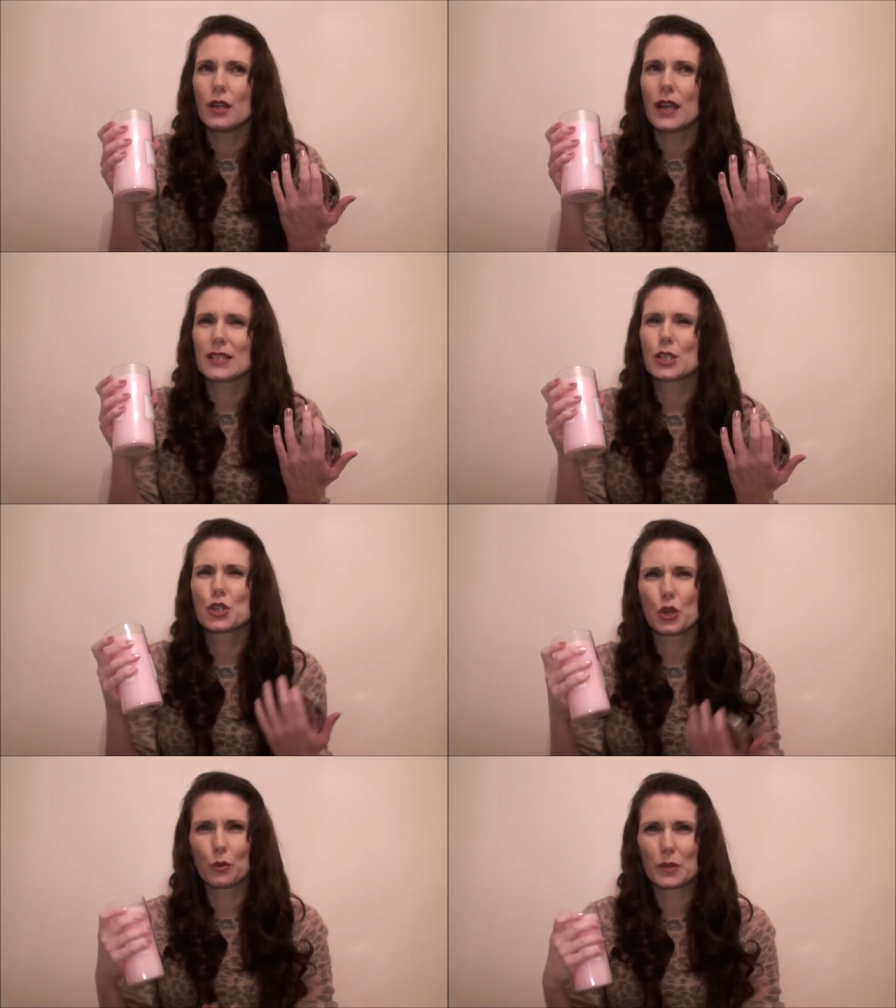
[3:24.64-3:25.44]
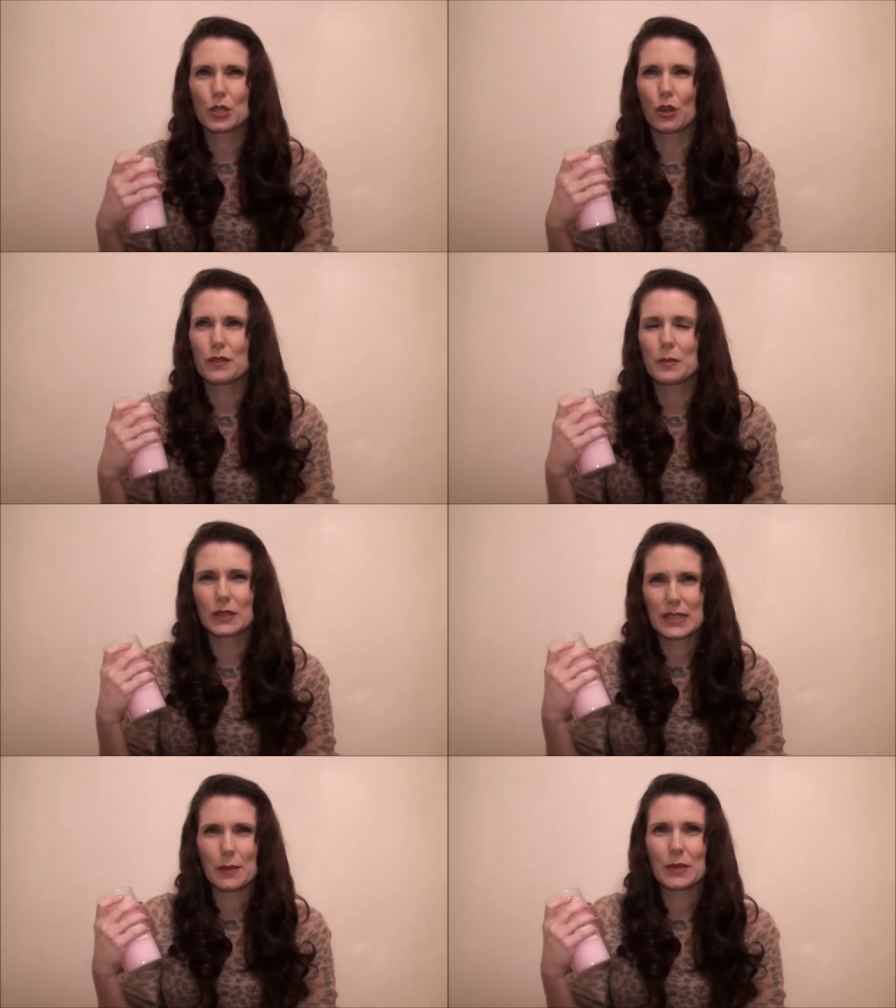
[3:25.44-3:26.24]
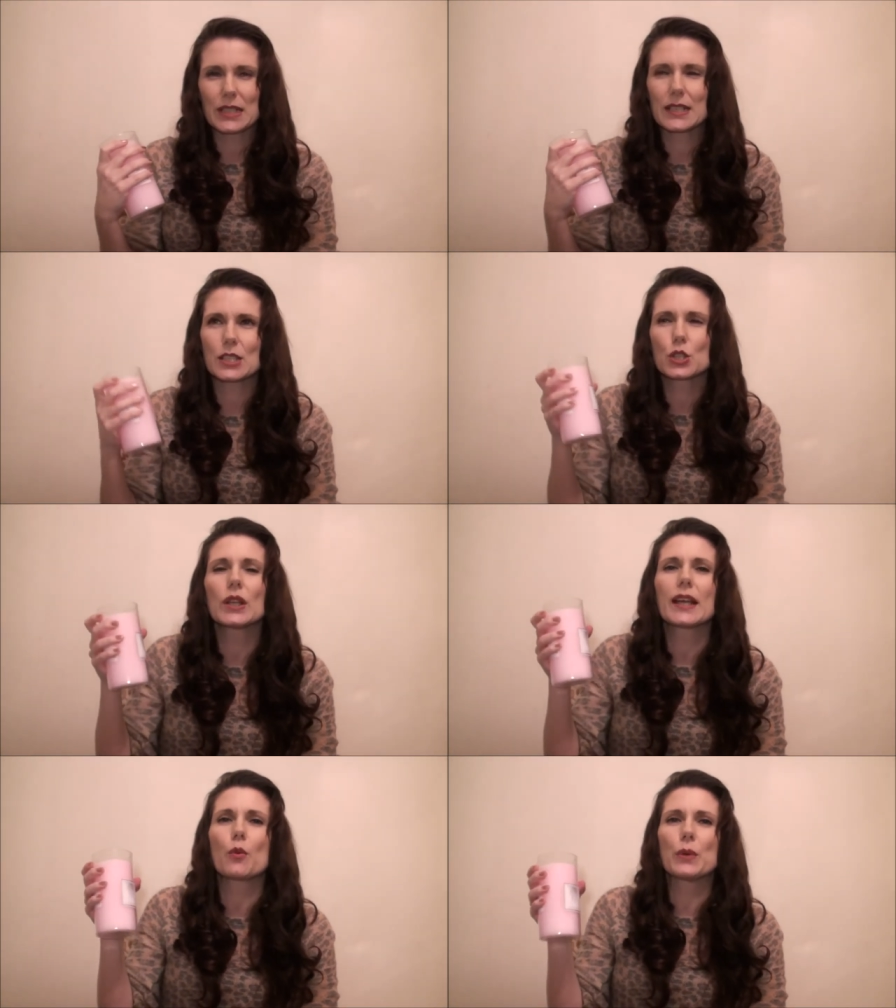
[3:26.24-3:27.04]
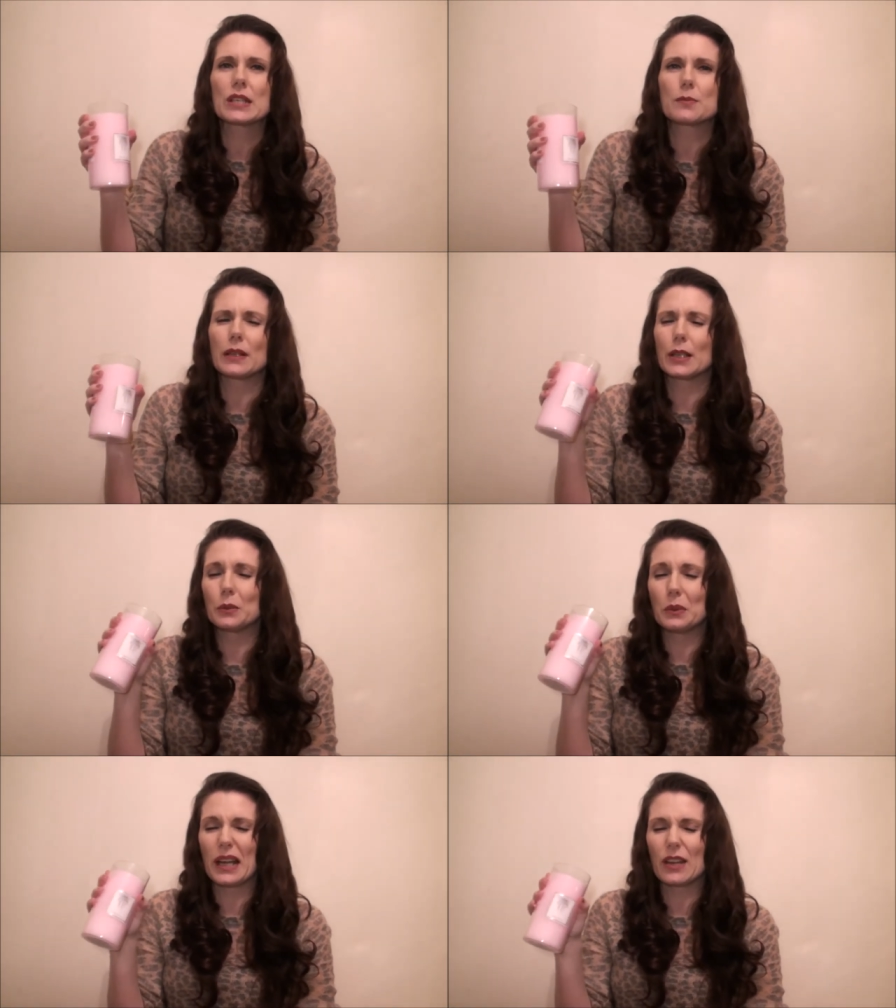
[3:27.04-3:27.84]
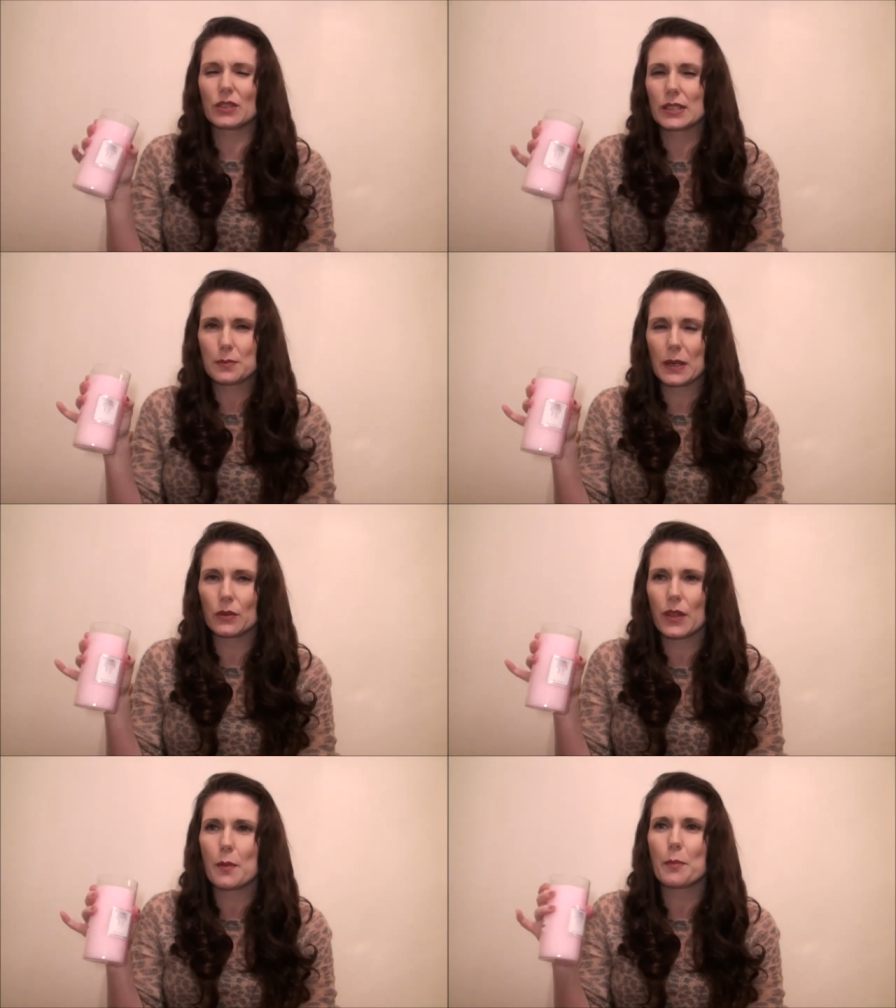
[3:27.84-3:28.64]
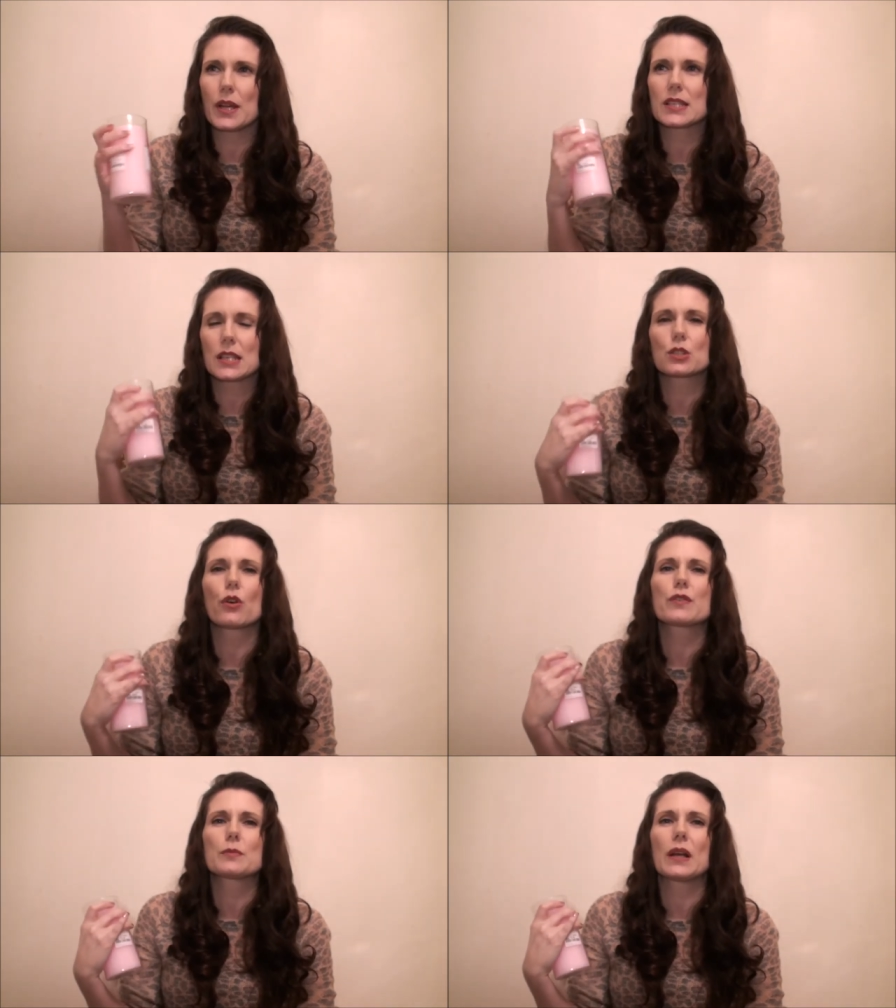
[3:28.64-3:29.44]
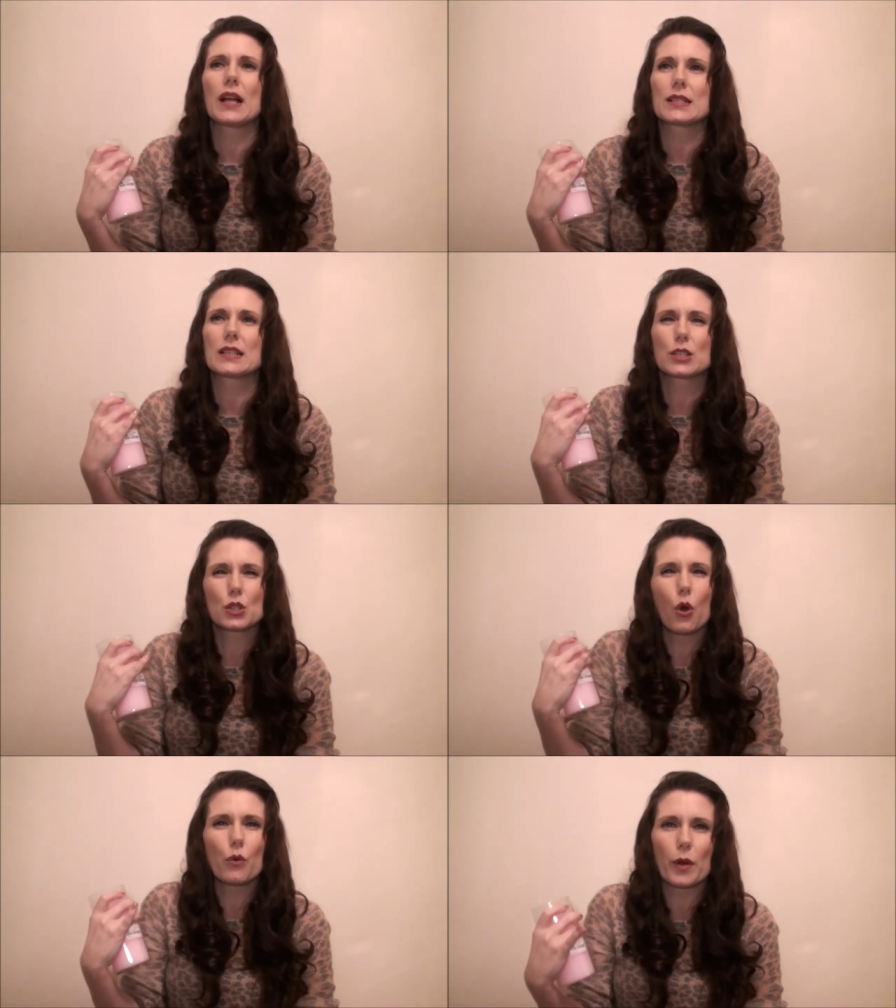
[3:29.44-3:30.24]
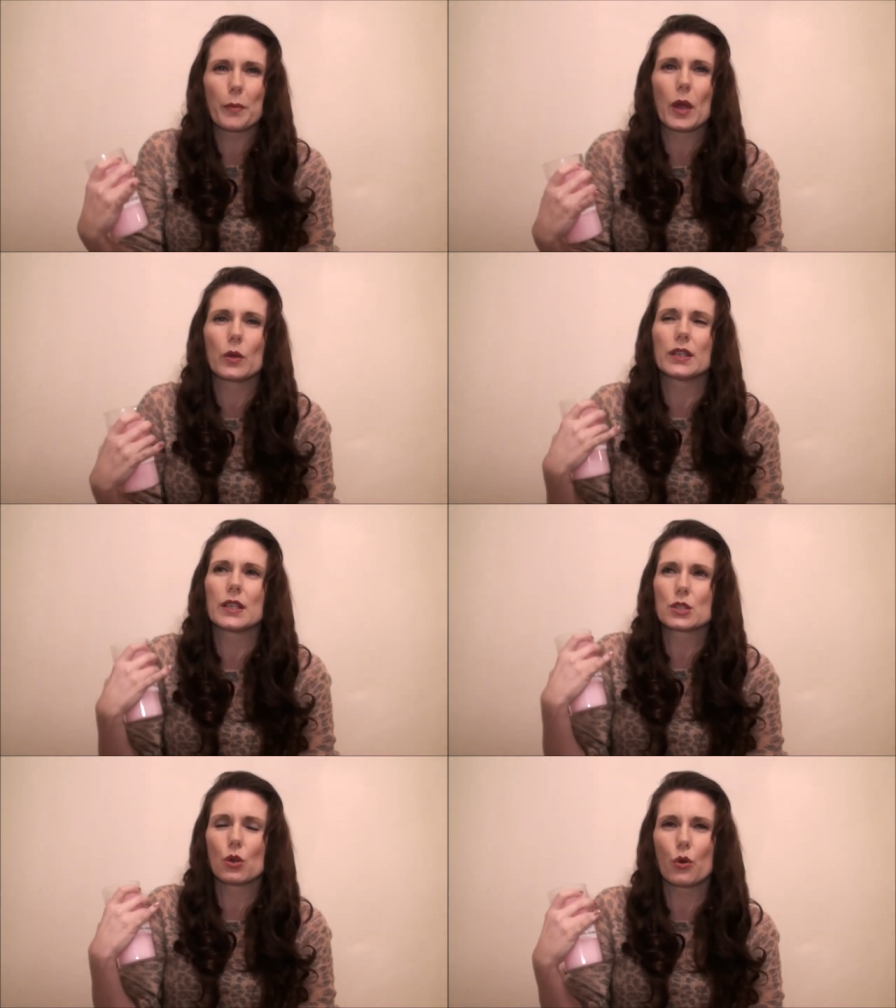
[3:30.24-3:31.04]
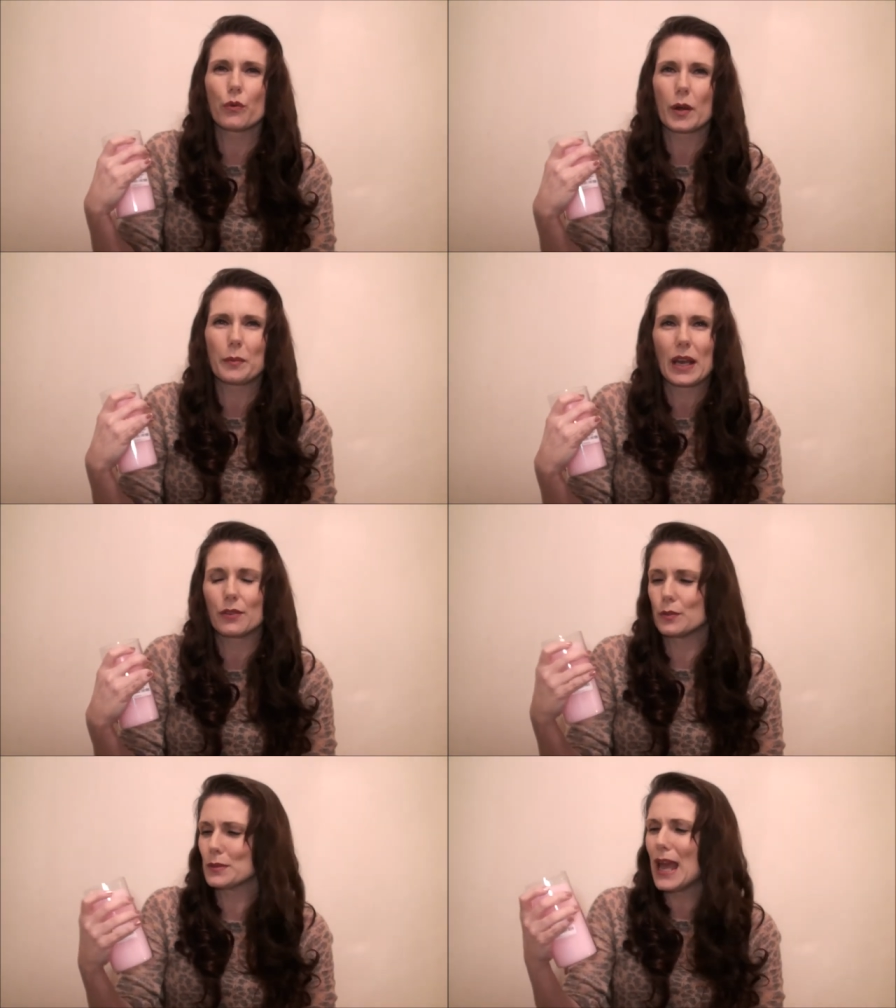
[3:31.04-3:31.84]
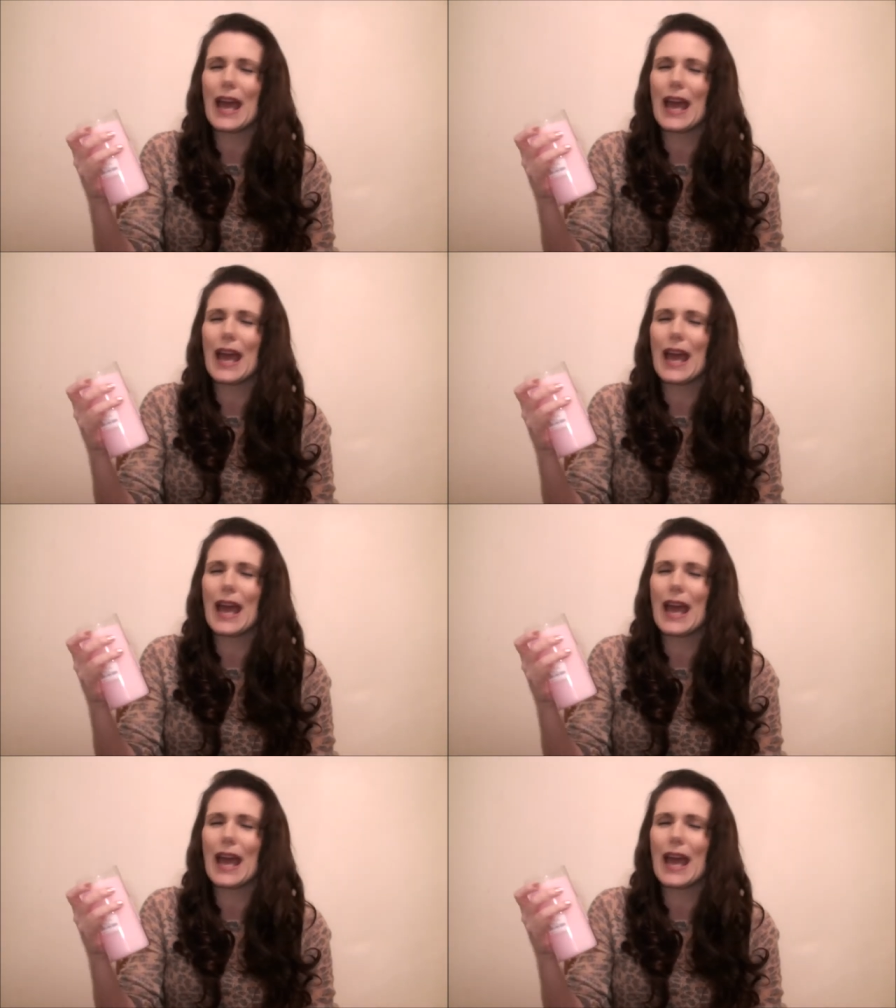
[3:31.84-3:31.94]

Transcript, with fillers: it's a strong but soft smell. Does that make sense? It's not like a weak smell, like, oh, I can't really smell that, but it's a soft smell, isn't it? It's not overpowering, it's not over perfumed.